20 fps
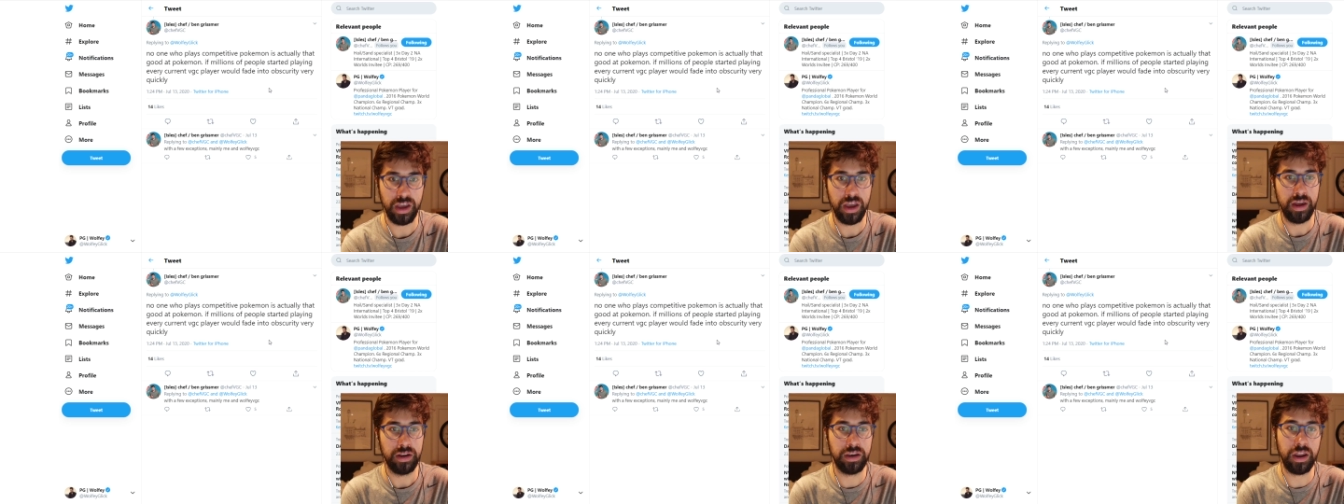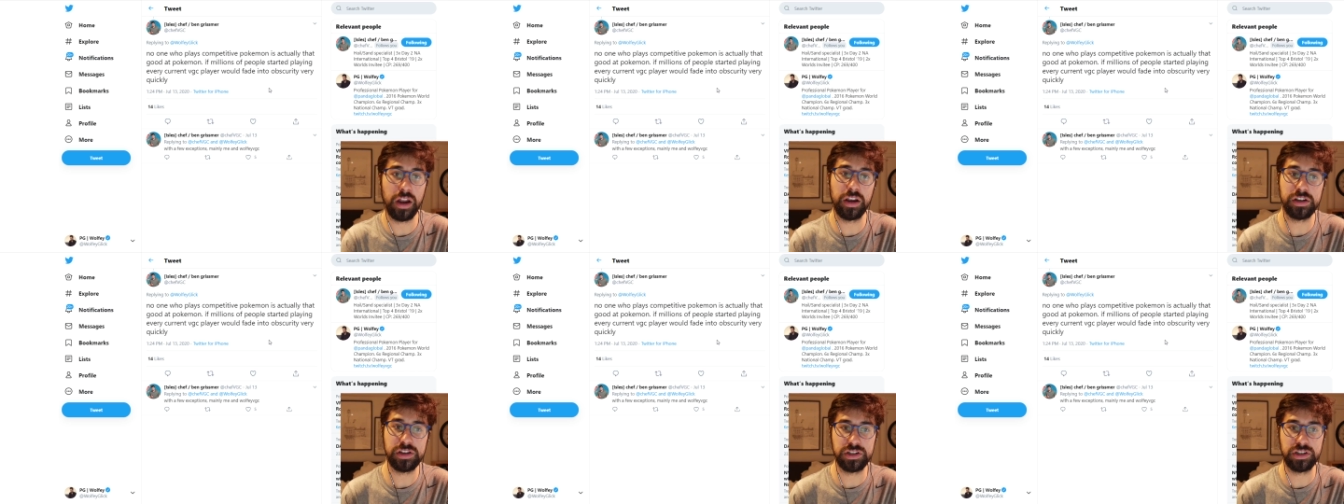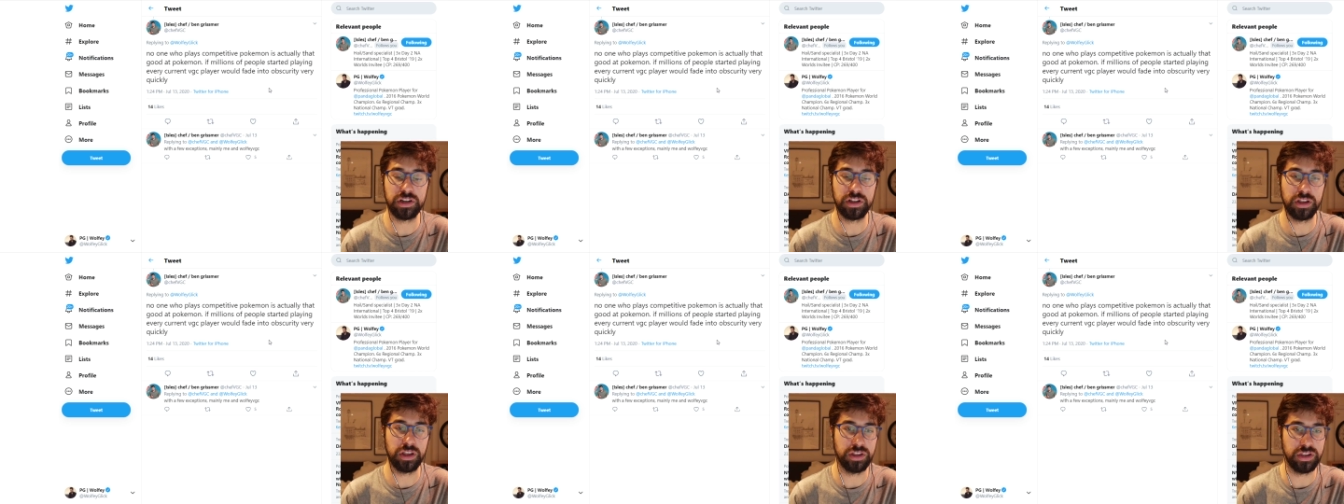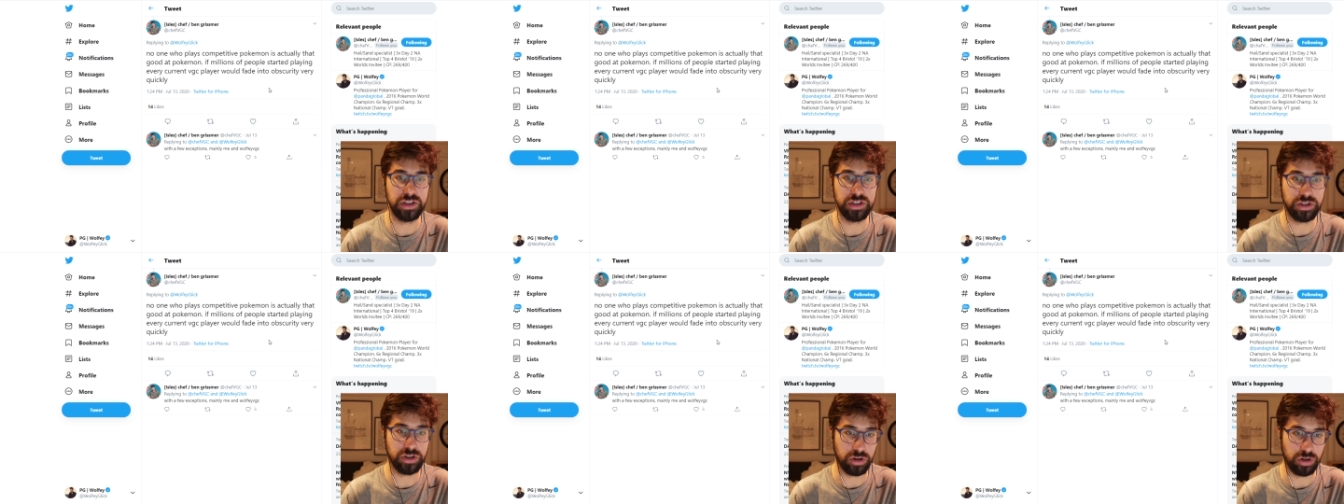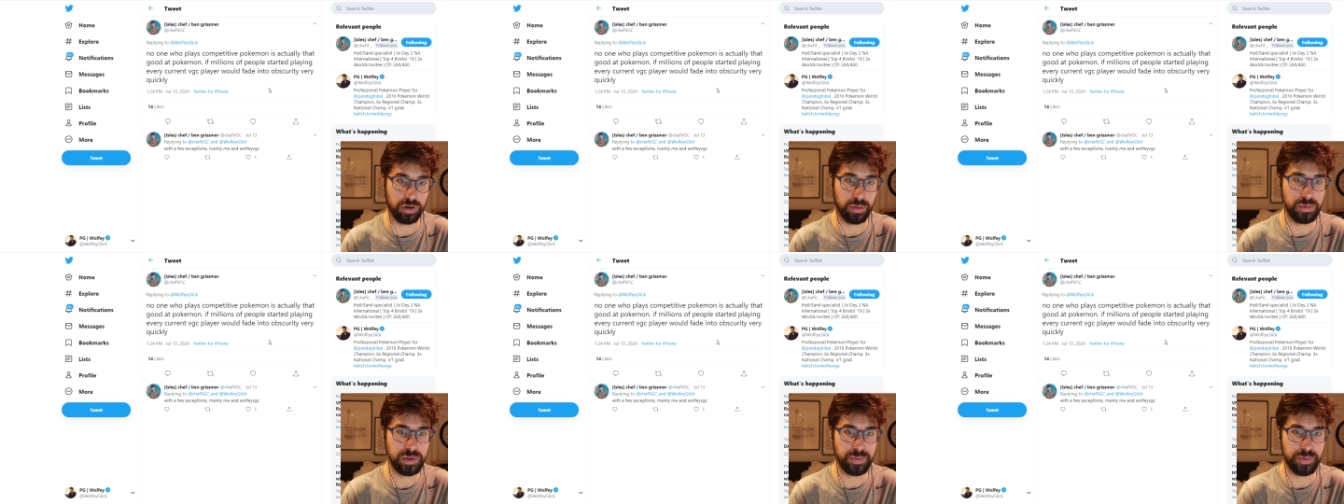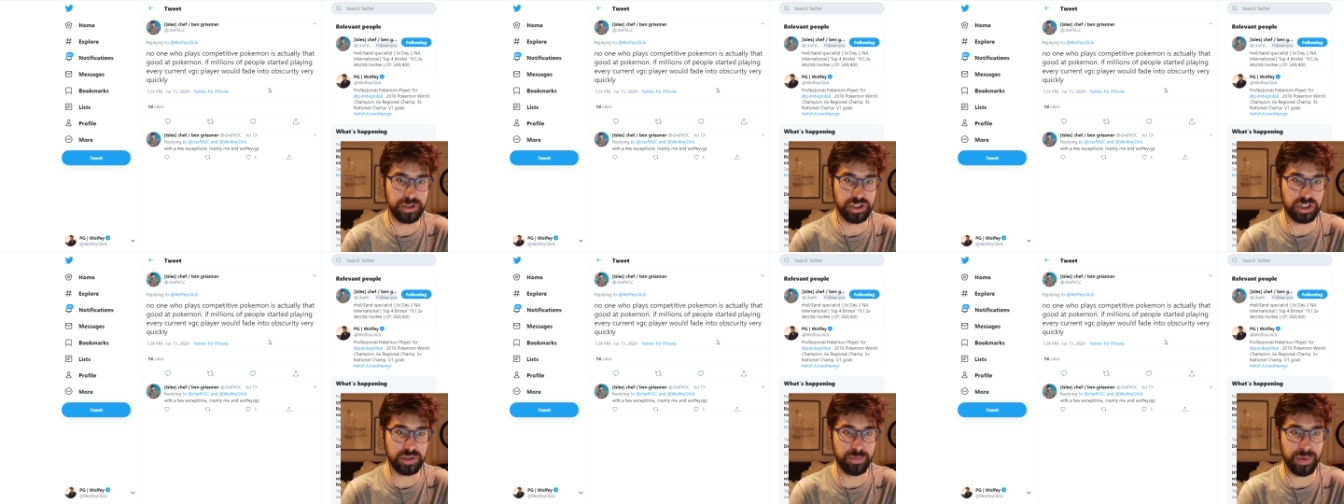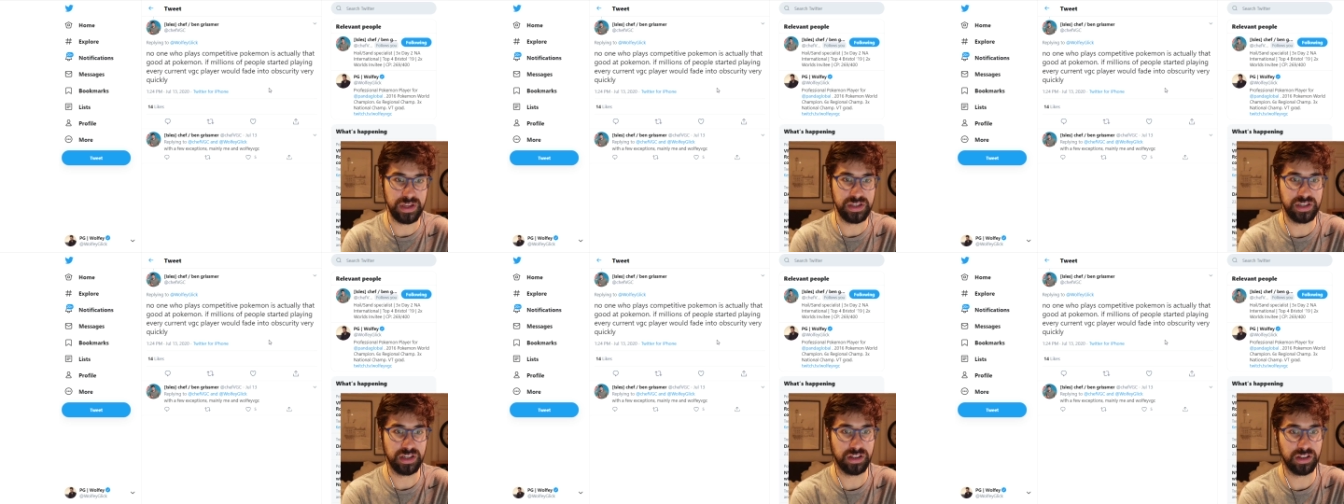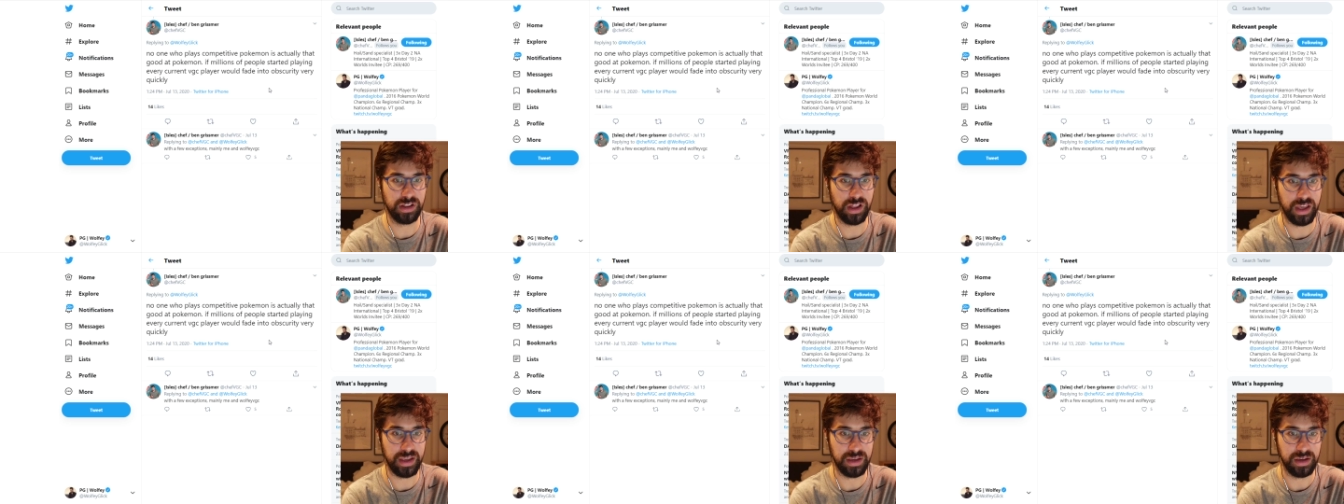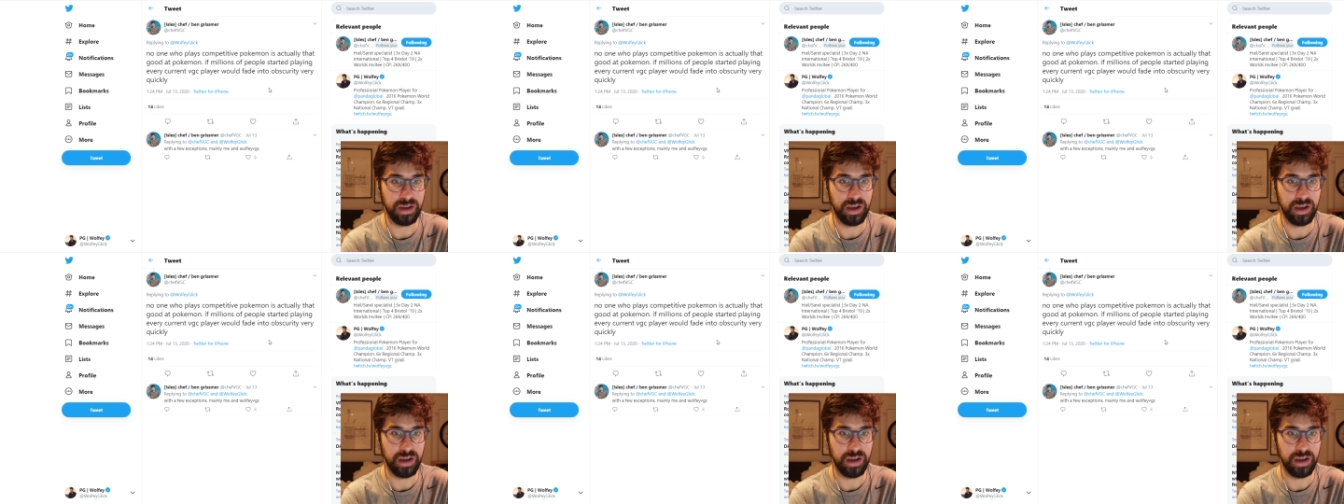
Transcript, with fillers: not necessarily in these terms, but just basically like,